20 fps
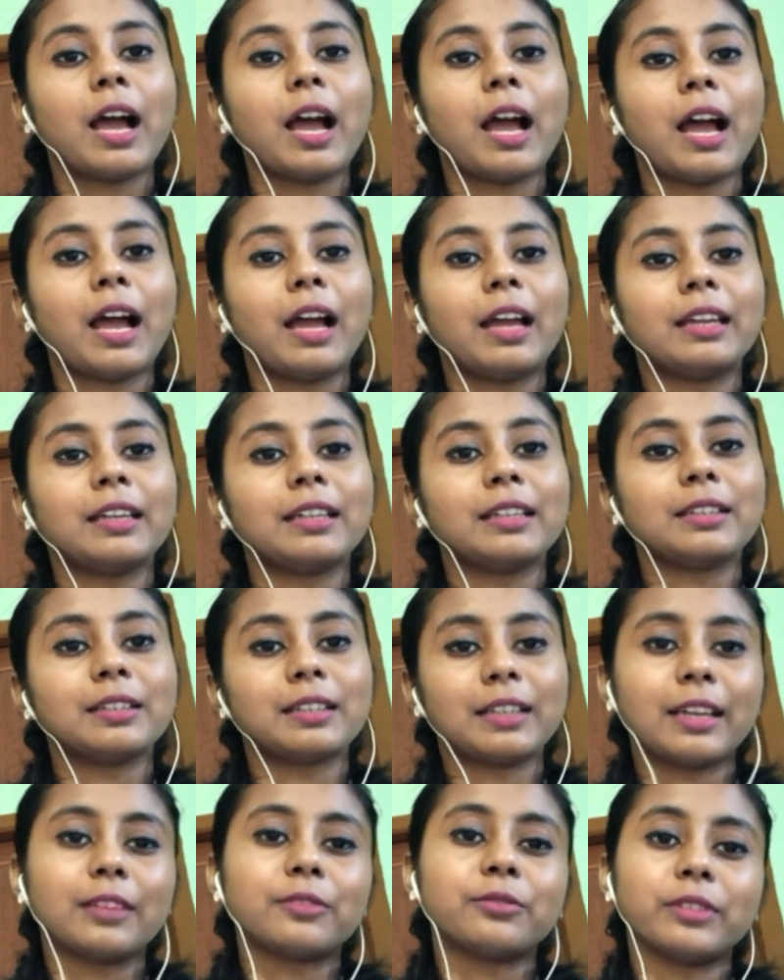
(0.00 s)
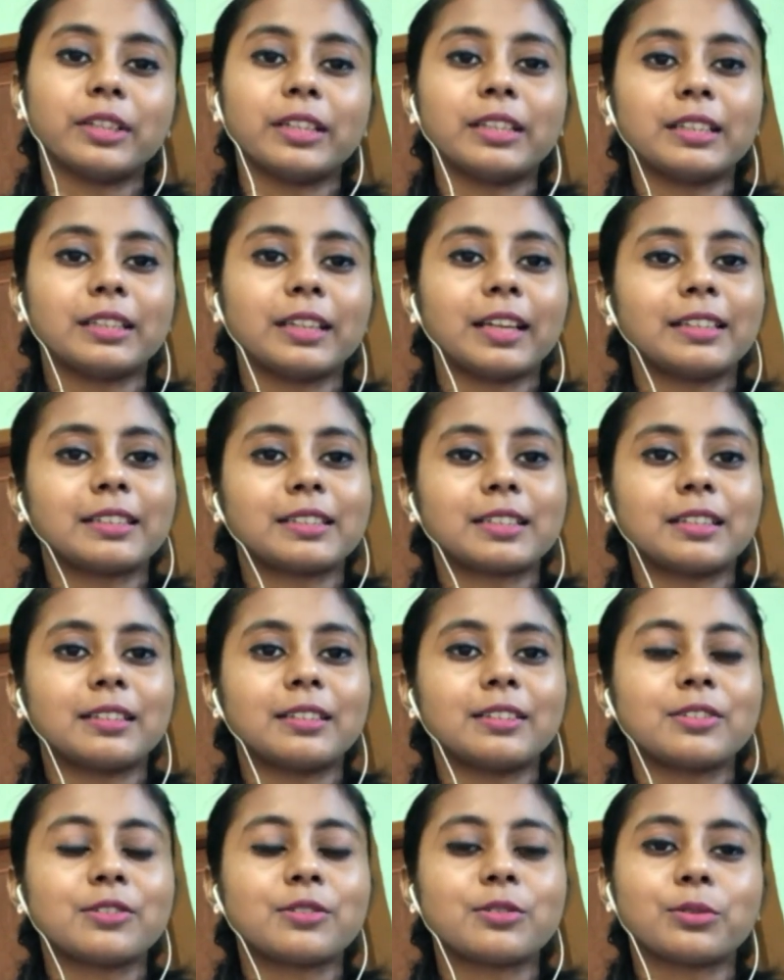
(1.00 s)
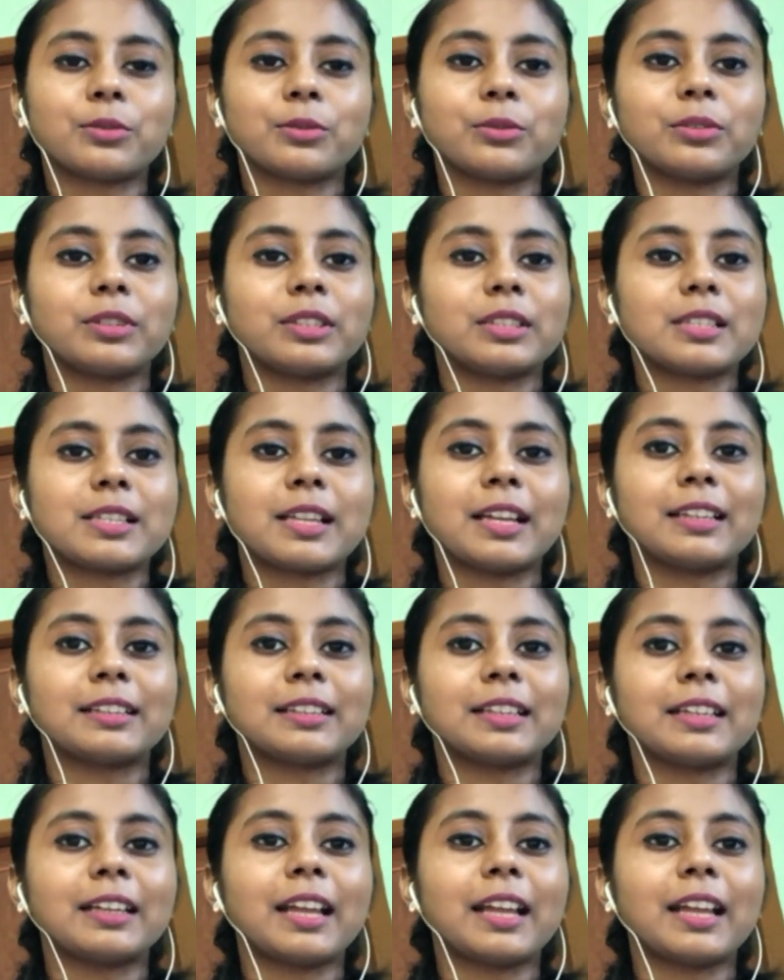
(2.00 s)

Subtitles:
I like wearing light colors. So it's like that.